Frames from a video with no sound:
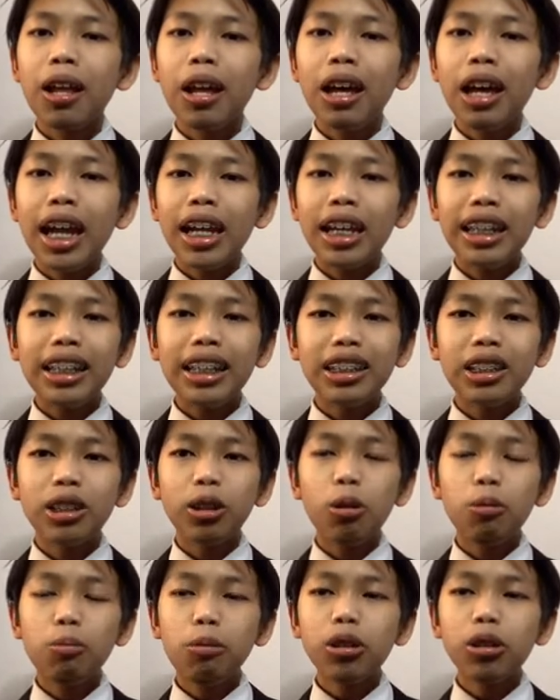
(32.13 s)
And it is
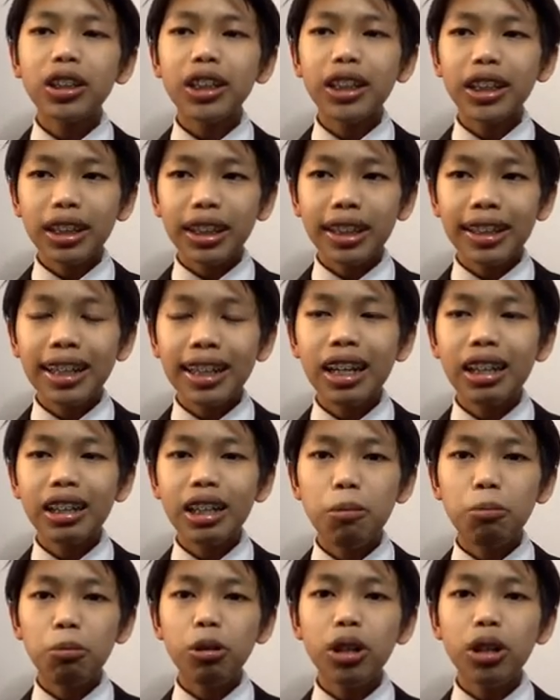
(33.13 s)
almost certain
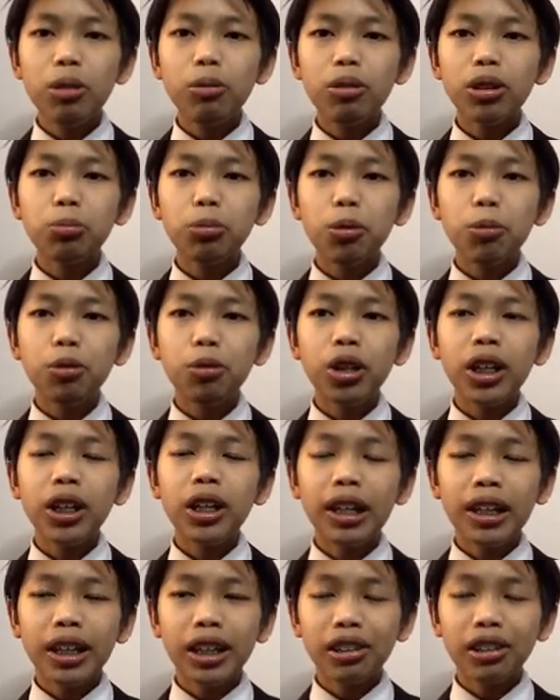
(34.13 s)
that bowling was popular
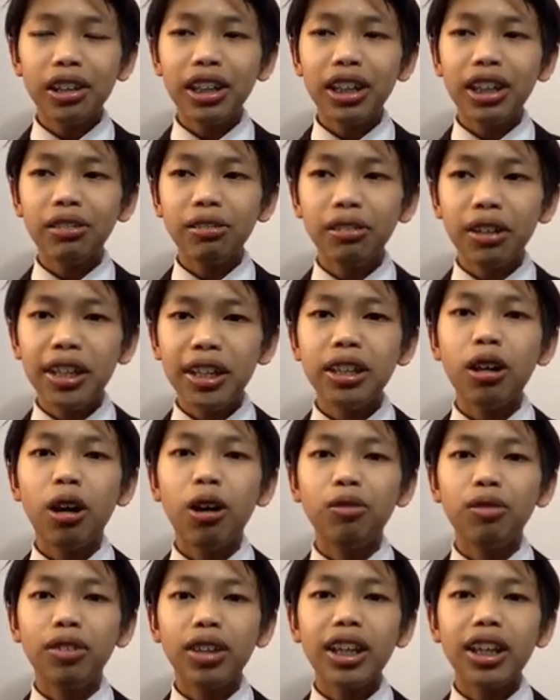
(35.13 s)
during the reign
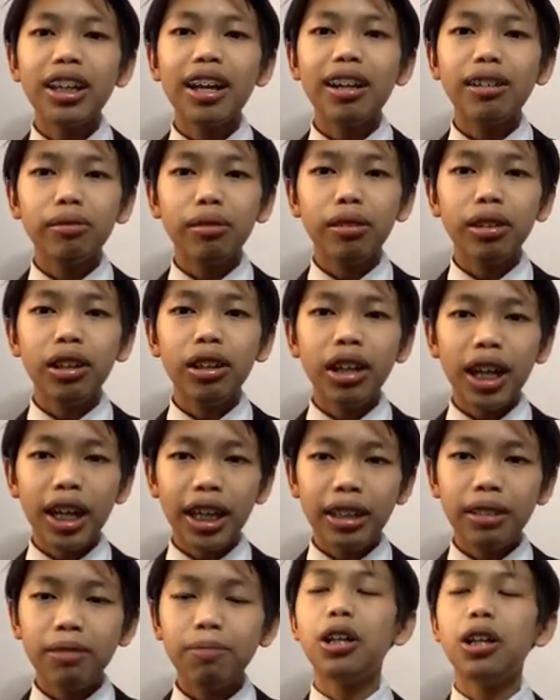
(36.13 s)
of King Henry VIII.
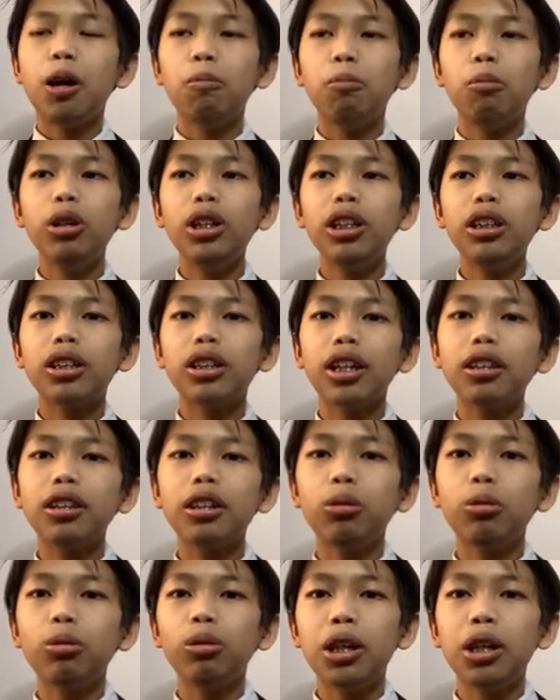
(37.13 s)
Bowling started
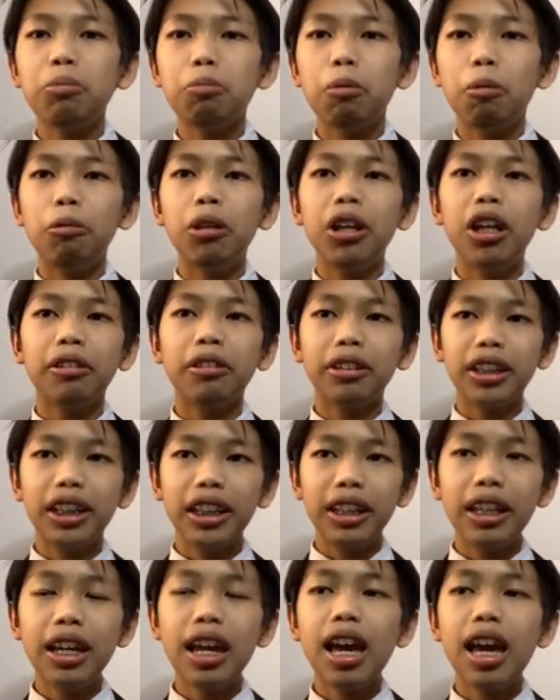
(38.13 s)
to gain popularity
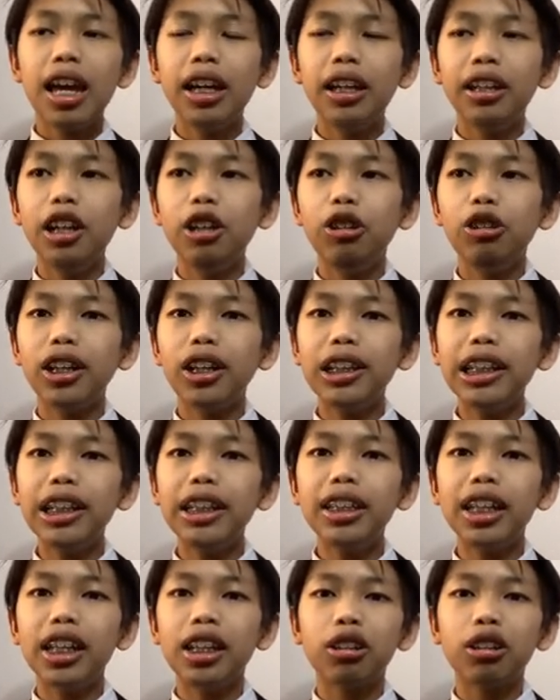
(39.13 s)
in the United
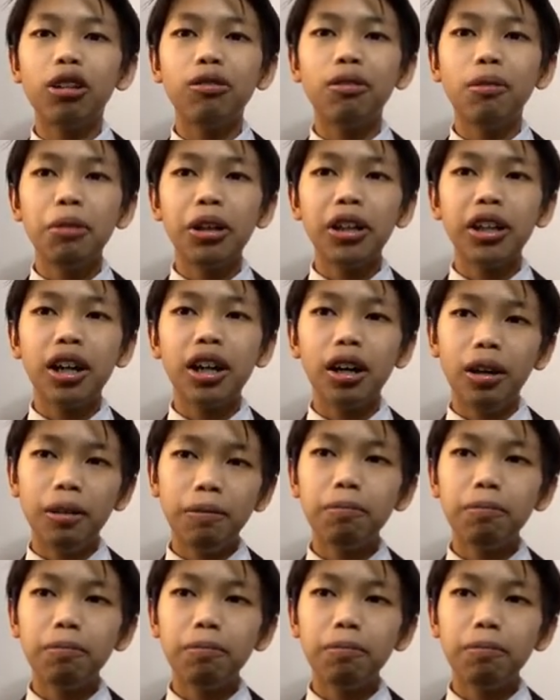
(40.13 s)
States of America.